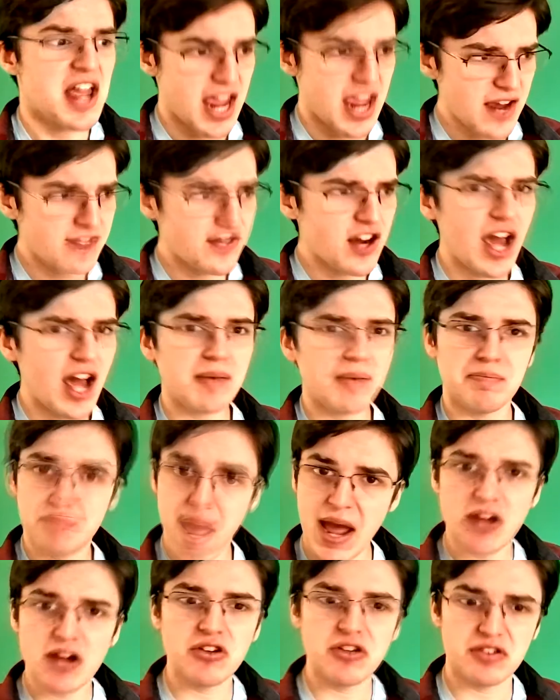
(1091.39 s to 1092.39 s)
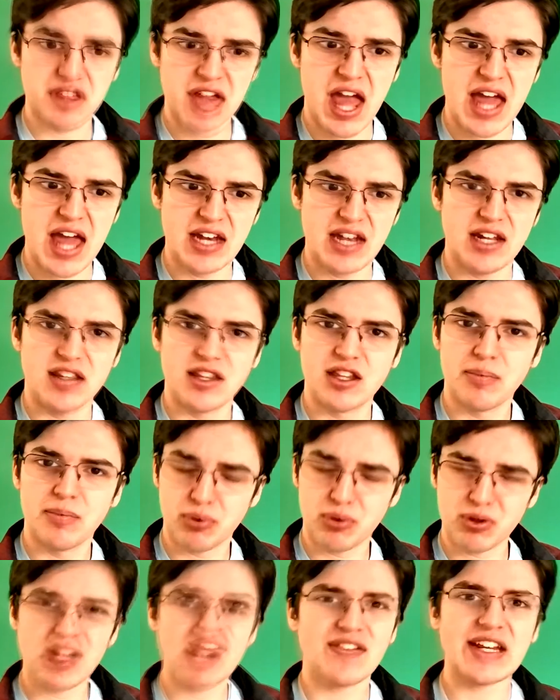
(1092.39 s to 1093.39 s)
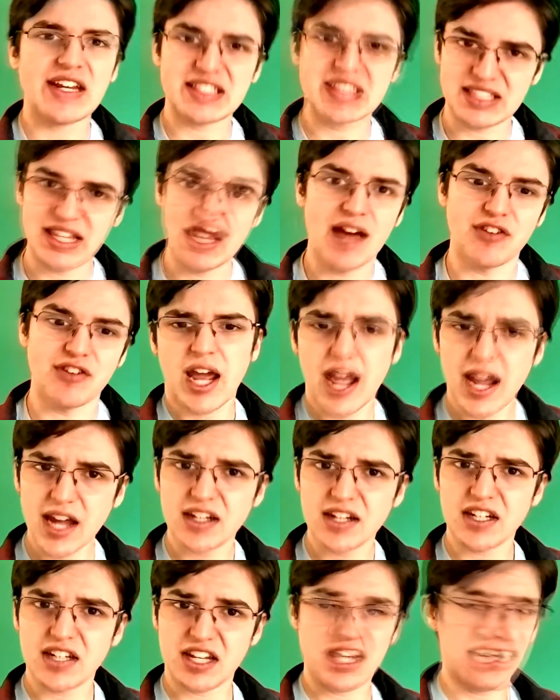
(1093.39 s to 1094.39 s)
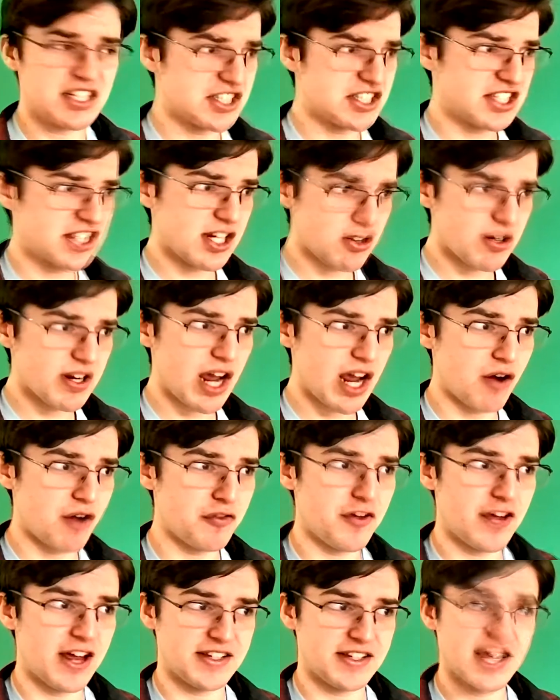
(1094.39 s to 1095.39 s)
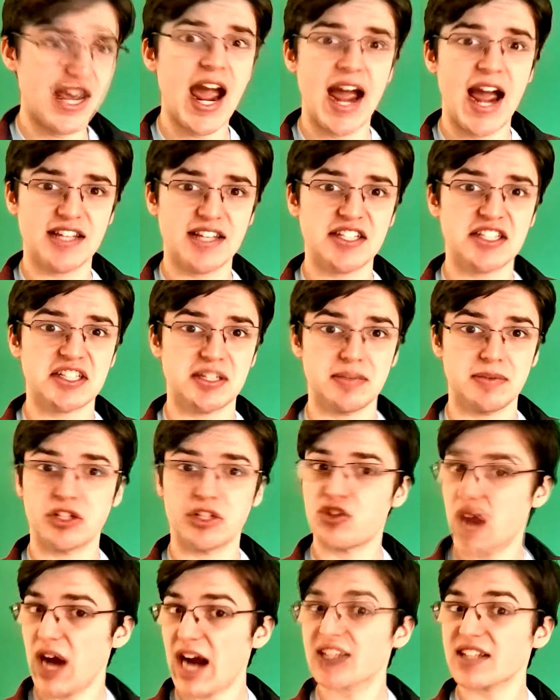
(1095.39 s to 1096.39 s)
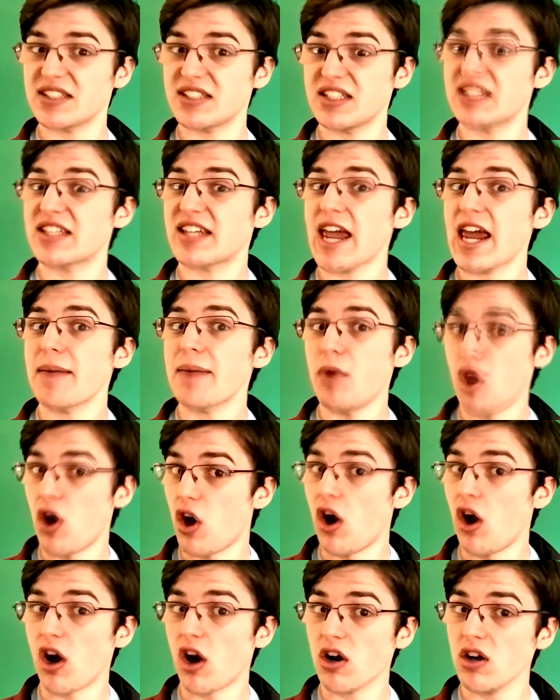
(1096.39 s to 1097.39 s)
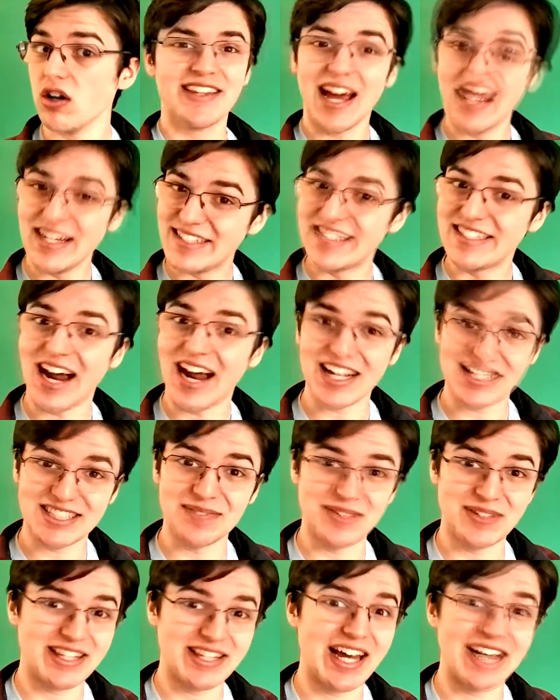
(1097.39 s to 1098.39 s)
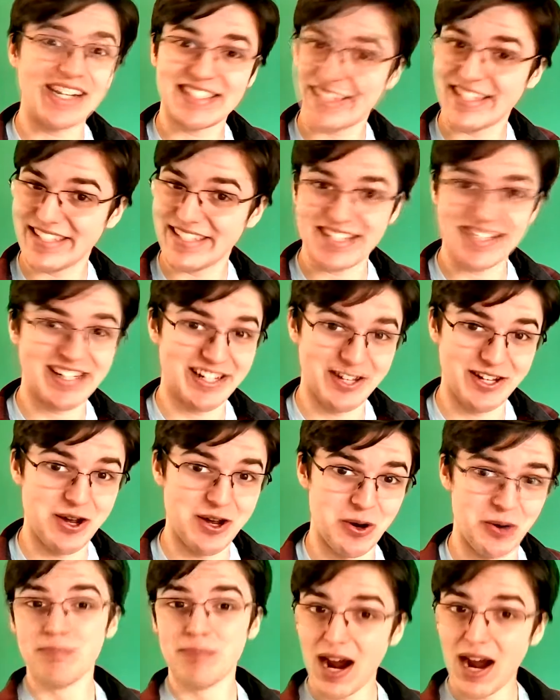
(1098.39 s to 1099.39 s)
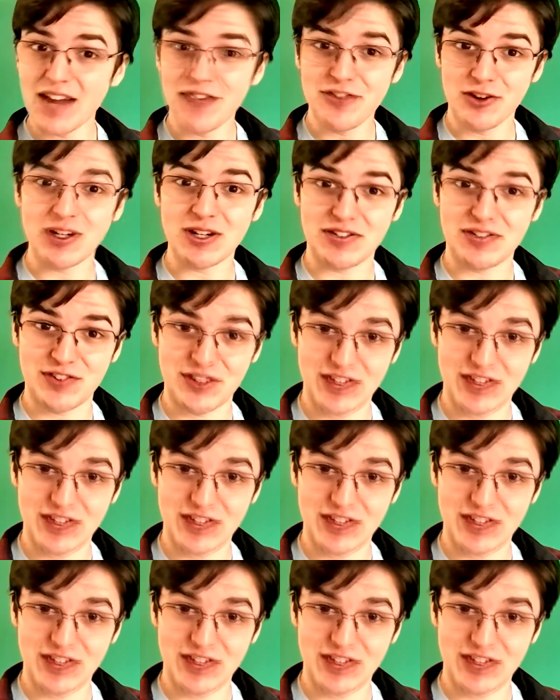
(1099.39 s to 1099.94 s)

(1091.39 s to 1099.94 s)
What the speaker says: if not better than, the previous level. And considering how fantastic some of the tracks in this game are, that is not something that is easy to do. My verdict for